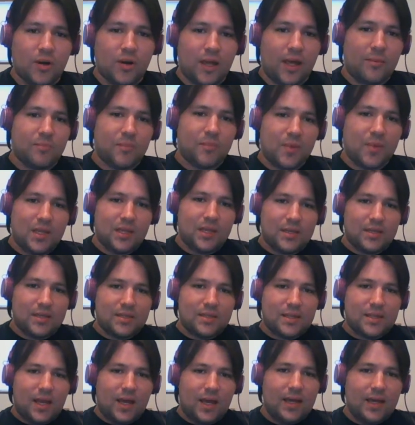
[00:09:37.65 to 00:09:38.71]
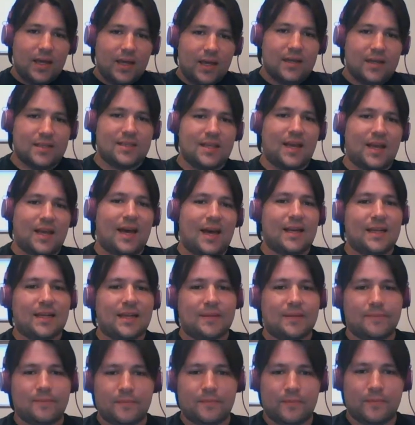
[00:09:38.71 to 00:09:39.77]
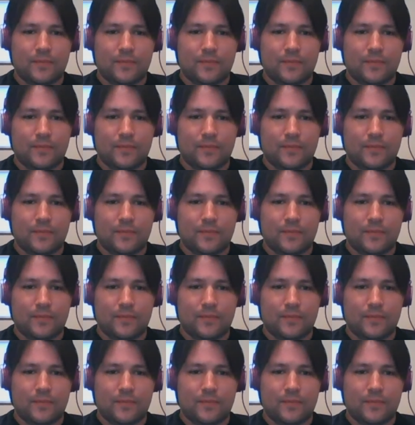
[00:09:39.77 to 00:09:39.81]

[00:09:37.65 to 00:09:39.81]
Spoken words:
name is Ayanessa Adi.